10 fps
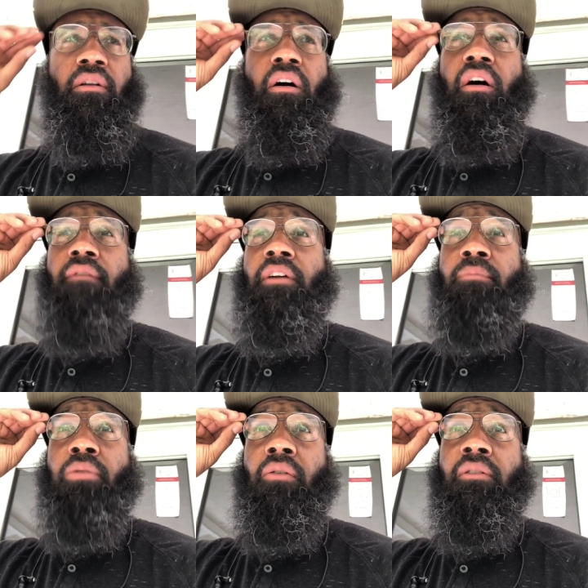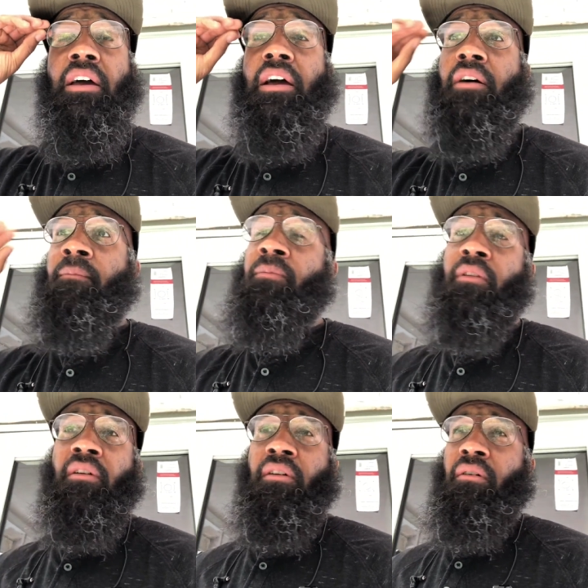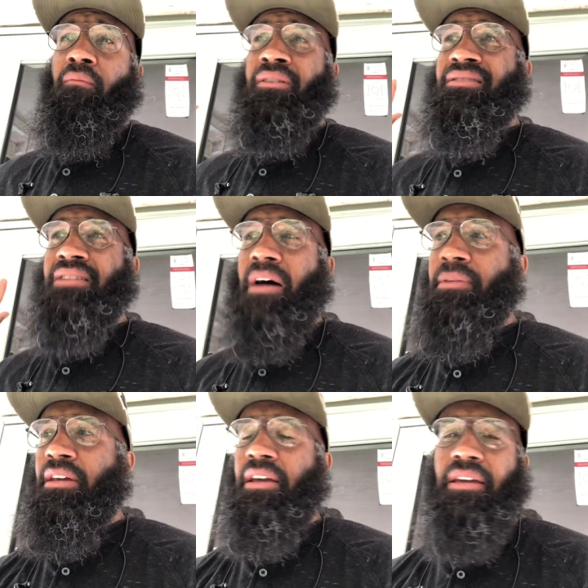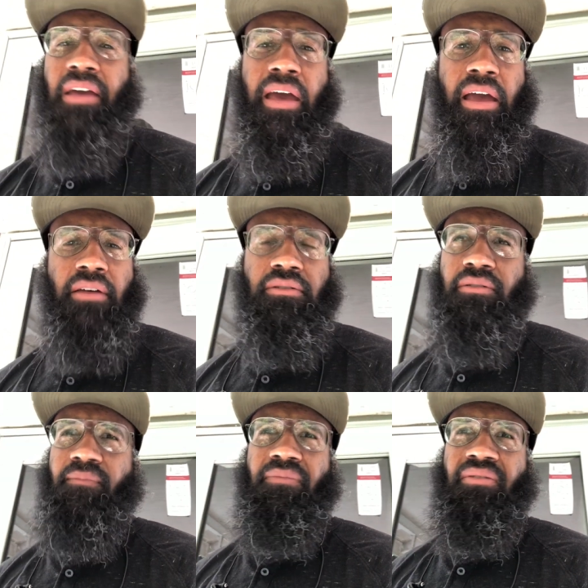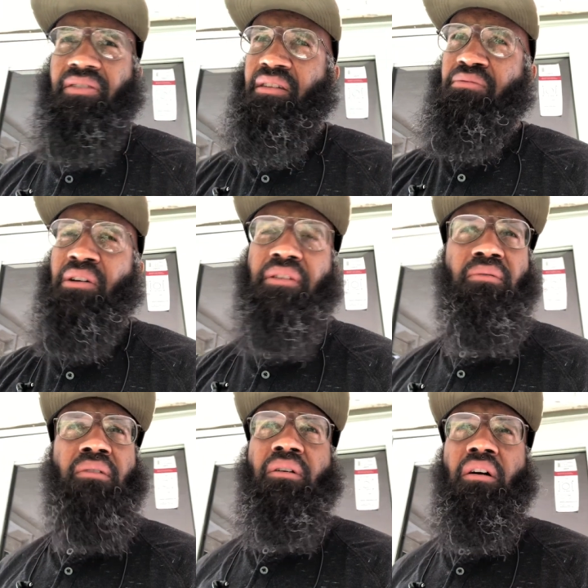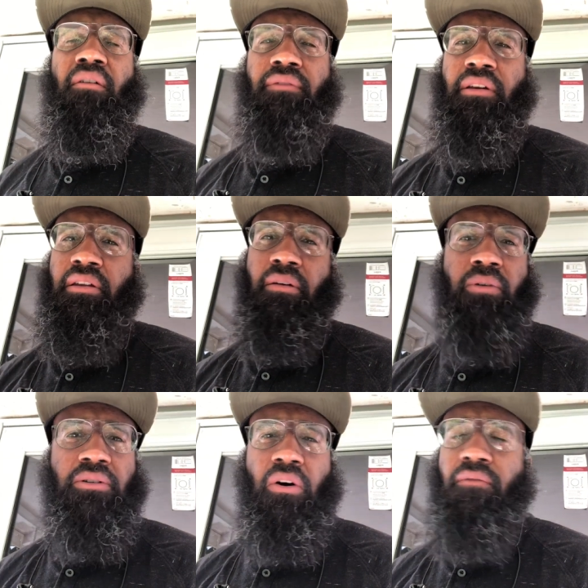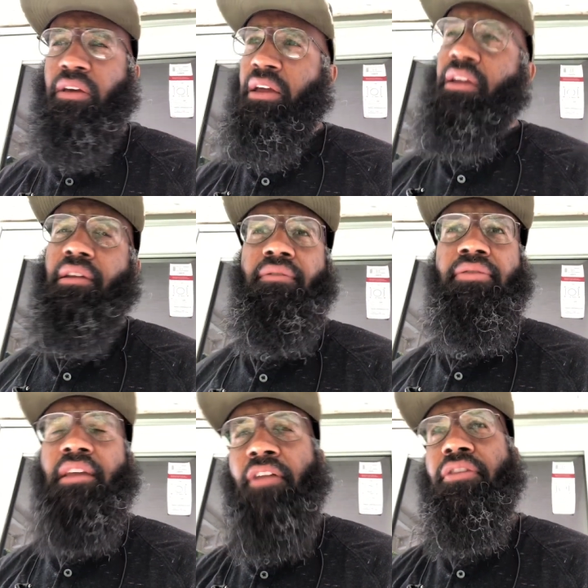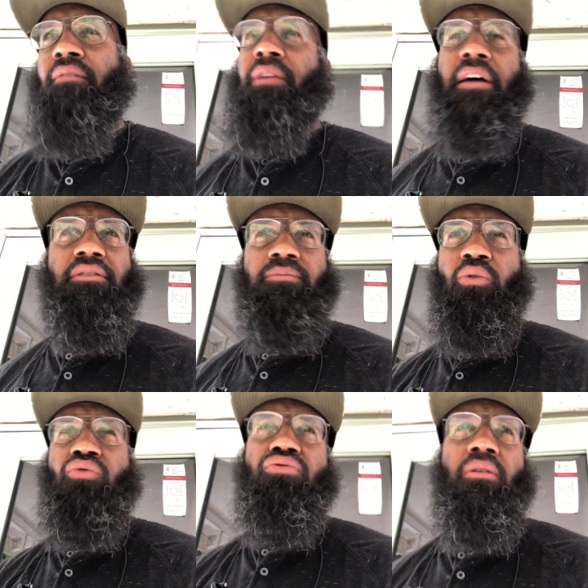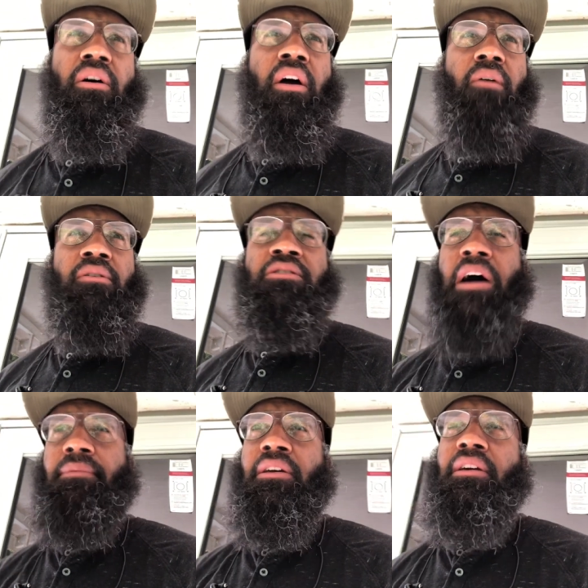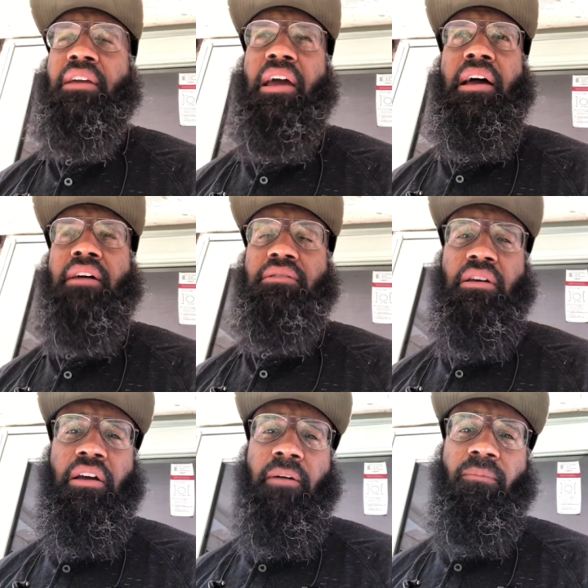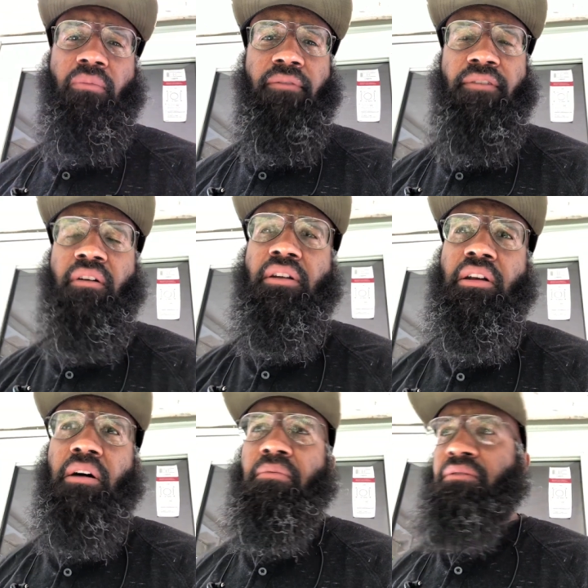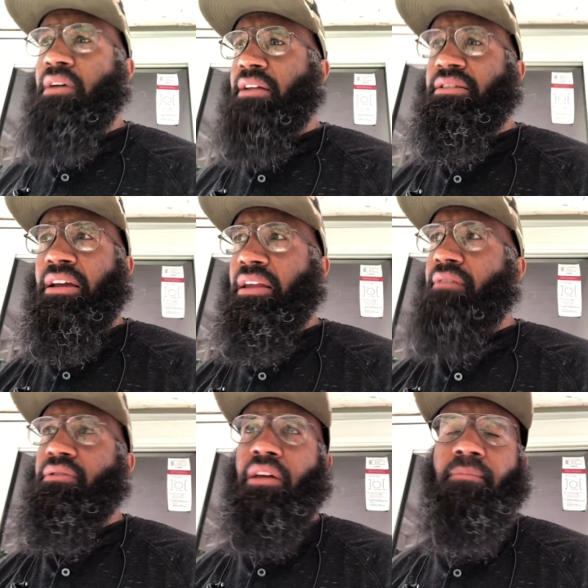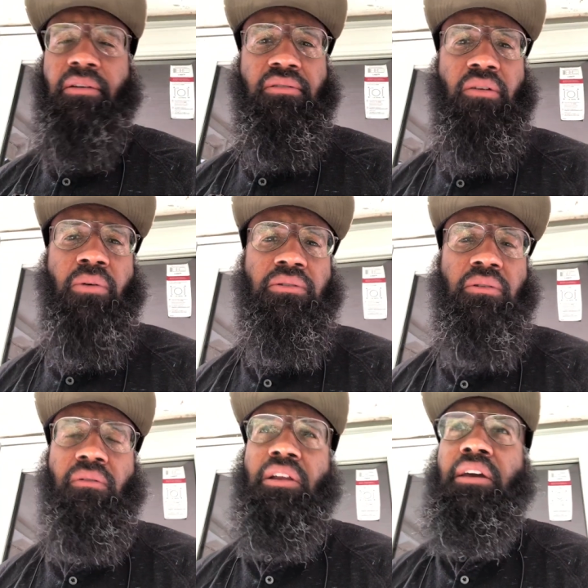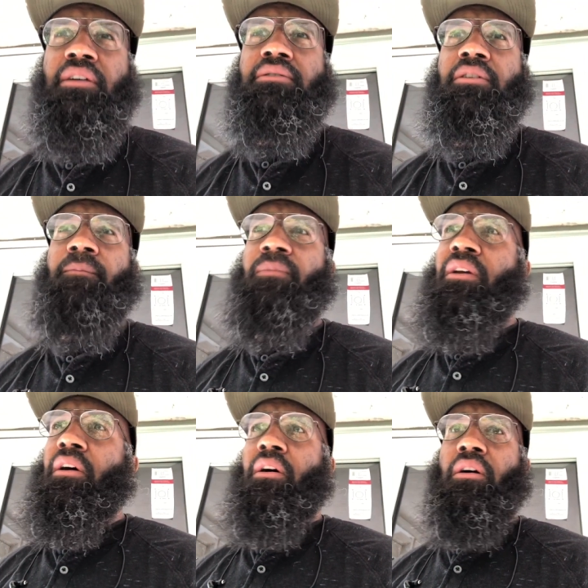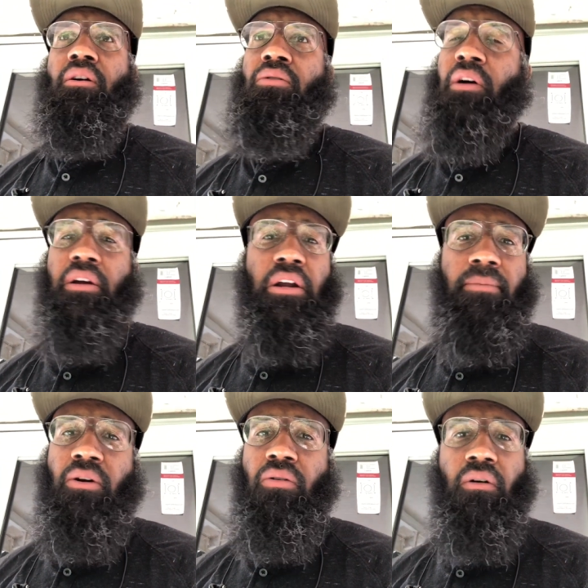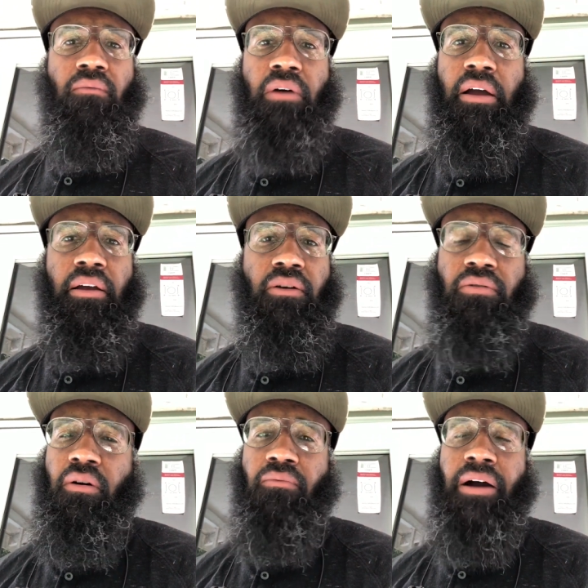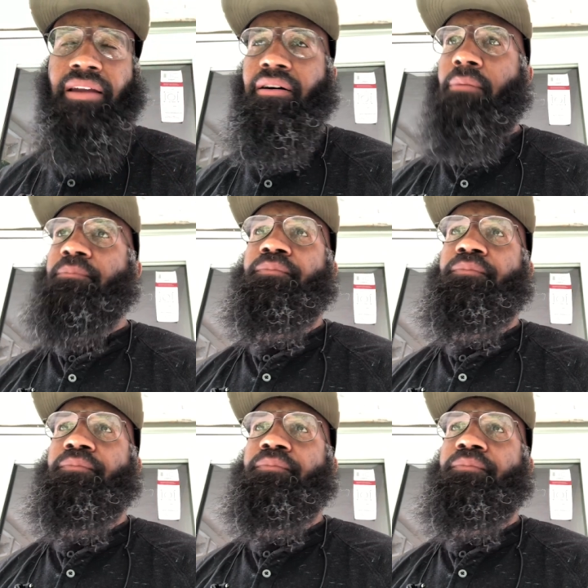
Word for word: RV broke down. We stopped to get gas there was nothing wrong with the RV. It wasn't overheating, nothing. We had a smooth trip. We stopped to get gas. We filled it up. You know, I checked everything, make sure there wasn't no leaks. Crunk it up. It crunk right. It crunk right up.